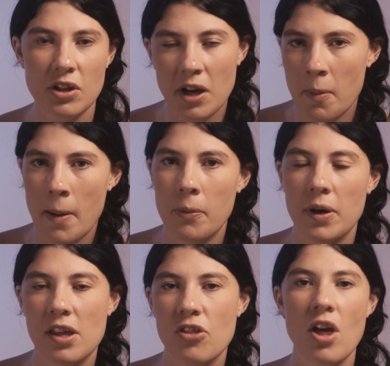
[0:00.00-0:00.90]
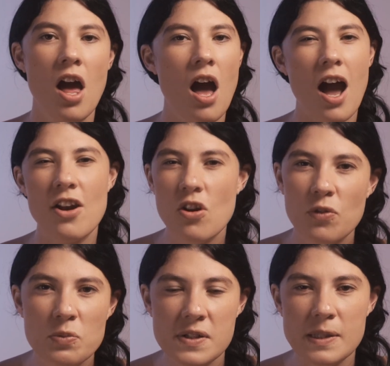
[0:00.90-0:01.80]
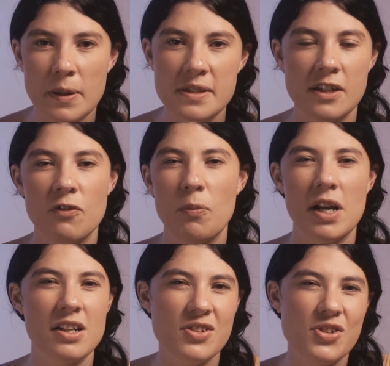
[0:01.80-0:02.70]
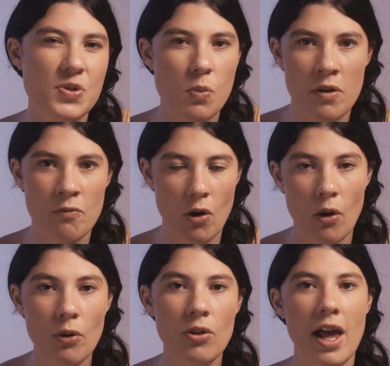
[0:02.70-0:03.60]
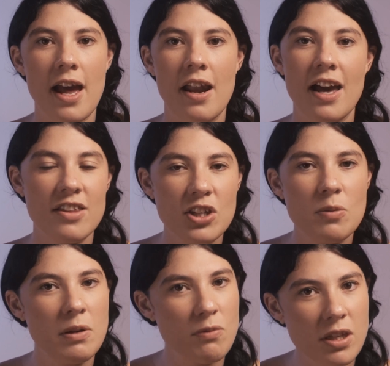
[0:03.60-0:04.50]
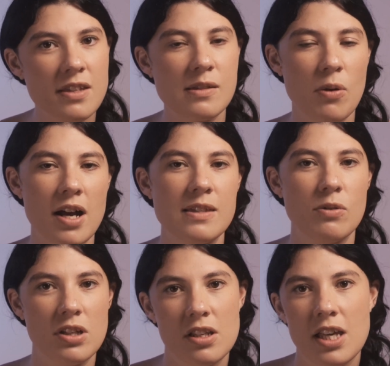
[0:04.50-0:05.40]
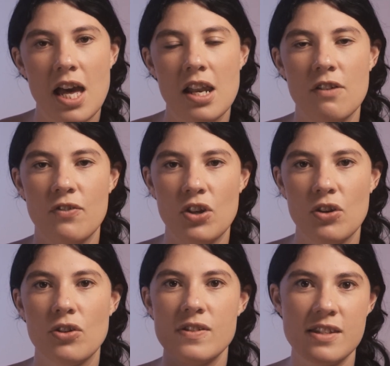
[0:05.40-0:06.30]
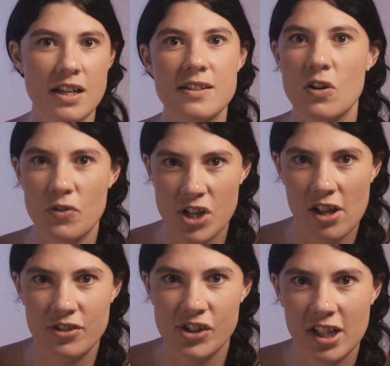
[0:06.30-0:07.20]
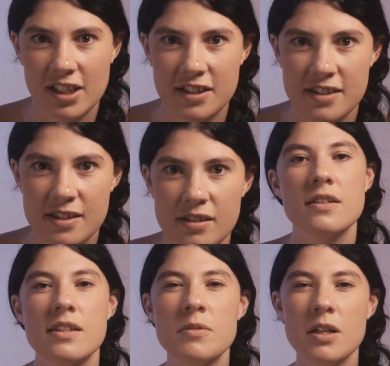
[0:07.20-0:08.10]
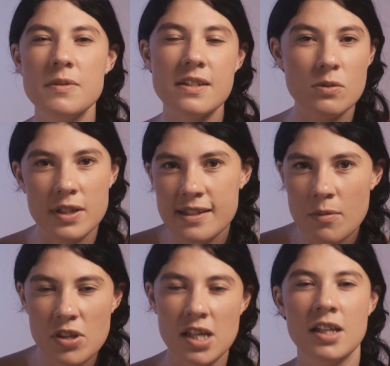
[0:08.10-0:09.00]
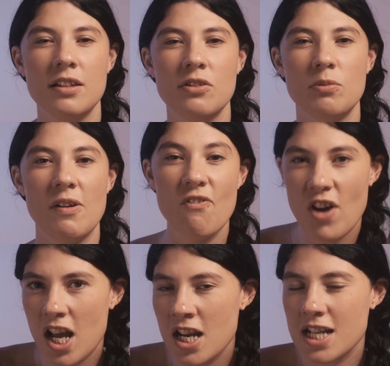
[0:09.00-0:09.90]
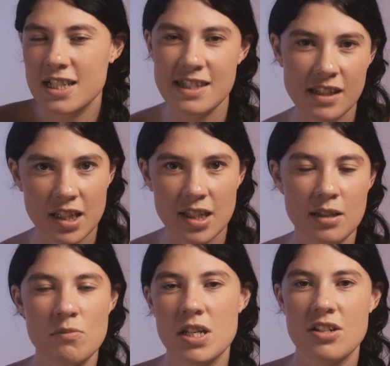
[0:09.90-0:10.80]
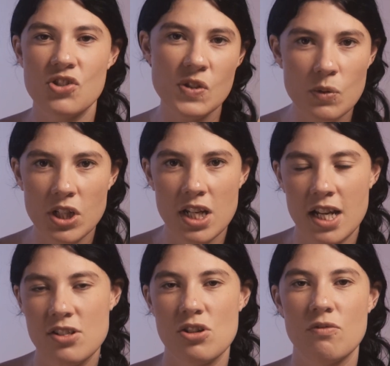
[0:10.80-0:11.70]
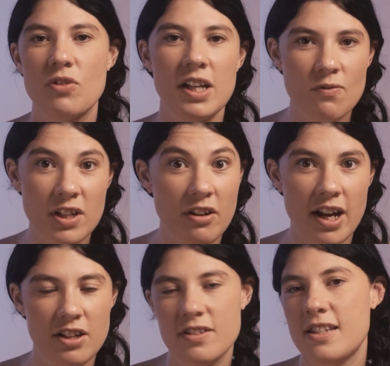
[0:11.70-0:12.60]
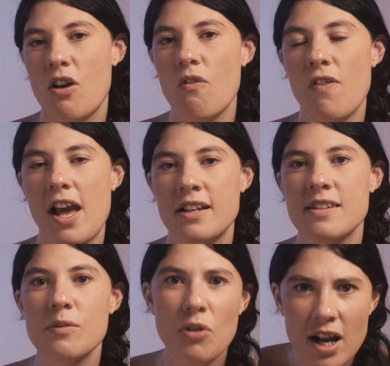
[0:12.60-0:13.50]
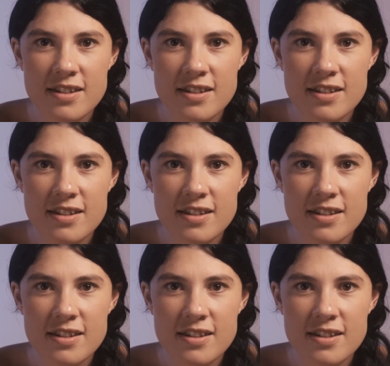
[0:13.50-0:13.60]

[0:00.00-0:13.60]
can come up with. I know film's expensive, but it is just one roll, and I think you'd be really surprised what you'd get if you set yourself a challenge like this. Sometimes doing something a little bit fun and silly can be just what you need to reinvigorate yourself and surprise